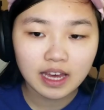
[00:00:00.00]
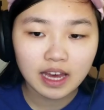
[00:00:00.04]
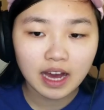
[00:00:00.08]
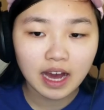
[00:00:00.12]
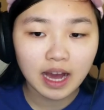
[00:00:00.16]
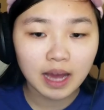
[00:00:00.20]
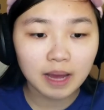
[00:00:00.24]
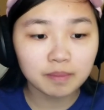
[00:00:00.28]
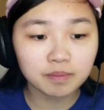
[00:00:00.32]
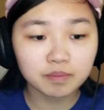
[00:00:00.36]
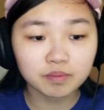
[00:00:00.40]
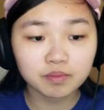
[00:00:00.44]

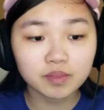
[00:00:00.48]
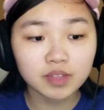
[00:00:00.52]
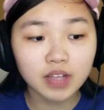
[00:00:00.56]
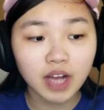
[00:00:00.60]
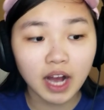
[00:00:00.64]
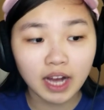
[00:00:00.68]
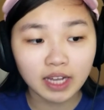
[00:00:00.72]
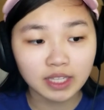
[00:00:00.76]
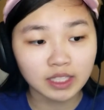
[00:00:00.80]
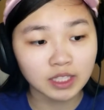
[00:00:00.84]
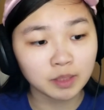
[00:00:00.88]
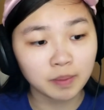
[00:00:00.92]
I'm
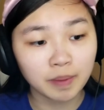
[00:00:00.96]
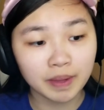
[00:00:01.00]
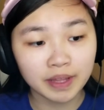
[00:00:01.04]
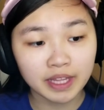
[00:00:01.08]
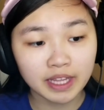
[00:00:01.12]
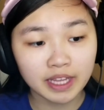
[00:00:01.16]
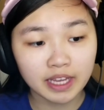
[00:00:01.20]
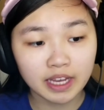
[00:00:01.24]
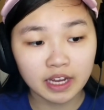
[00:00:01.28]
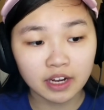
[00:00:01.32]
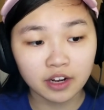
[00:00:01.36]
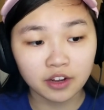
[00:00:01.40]
not
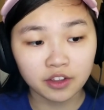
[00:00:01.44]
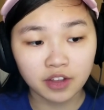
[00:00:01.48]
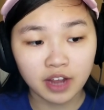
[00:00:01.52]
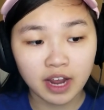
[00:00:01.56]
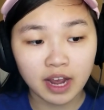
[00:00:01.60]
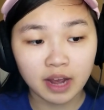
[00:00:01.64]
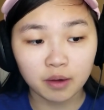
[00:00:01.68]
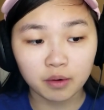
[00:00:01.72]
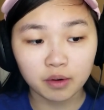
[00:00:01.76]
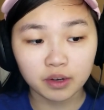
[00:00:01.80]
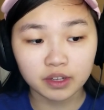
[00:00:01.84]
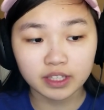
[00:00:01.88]
spending another
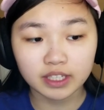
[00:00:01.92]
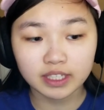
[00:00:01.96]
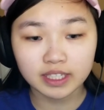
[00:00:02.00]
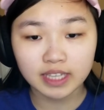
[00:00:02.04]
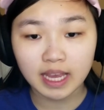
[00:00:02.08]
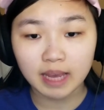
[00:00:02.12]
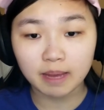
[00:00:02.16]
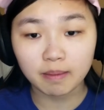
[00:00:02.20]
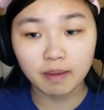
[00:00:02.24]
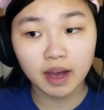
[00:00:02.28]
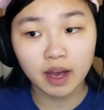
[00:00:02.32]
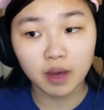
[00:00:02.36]
hour on this
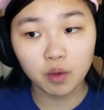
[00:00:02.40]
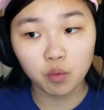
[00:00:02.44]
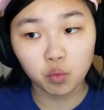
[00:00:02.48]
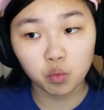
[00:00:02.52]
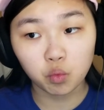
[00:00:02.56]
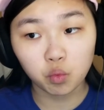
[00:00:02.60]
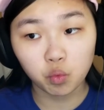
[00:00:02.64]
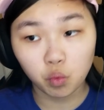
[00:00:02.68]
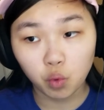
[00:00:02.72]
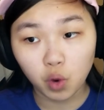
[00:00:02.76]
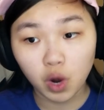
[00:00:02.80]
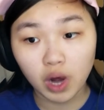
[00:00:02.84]
game. I
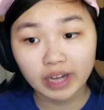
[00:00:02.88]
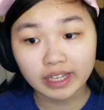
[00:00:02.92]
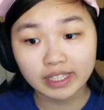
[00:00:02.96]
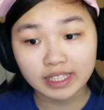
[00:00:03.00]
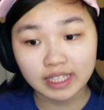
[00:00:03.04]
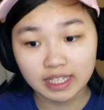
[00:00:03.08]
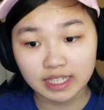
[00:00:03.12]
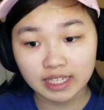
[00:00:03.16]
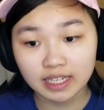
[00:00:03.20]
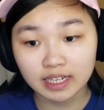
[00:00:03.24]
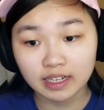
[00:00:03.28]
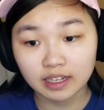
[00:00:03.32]
want
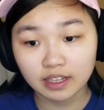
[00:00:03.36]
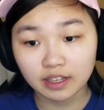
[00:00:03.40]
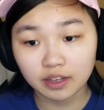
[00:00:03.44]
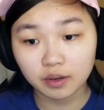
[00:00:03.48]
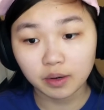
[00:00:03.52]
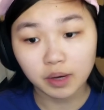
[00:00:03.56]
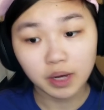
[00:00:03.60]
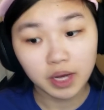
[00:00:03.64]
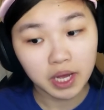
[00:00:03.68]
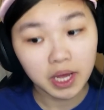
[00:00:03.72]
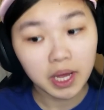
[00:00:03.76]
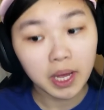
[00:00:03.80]
to tell you,
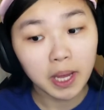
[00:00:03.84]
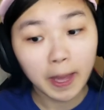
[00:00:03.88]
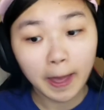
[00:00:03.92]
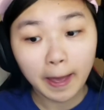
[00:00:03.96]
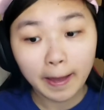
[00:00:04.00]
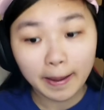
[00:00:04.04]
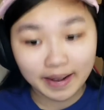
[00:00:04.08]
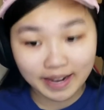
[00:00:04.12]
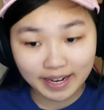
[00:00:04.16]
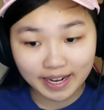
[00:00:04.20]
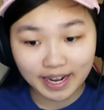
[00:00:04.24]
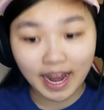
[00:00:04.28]

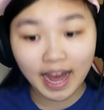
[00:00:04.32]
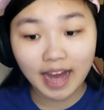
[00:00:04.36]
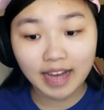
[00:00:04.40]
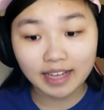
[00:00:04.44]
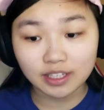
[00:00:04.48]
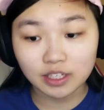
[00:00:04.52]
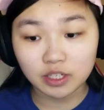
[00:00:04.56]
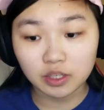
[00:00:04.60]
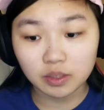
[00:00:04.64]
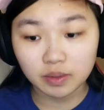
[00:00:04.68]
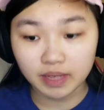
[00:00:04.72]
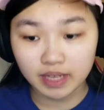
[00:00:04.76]
not
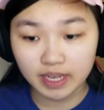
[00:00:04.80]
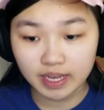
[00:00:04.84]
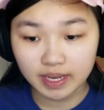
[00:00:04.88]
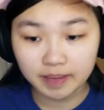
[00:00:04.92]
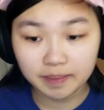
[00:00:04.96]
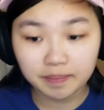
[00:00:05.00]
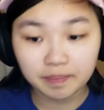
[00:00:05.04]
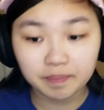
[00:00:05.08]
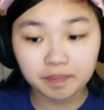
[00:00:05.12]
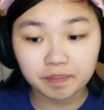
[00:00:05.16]
doing it.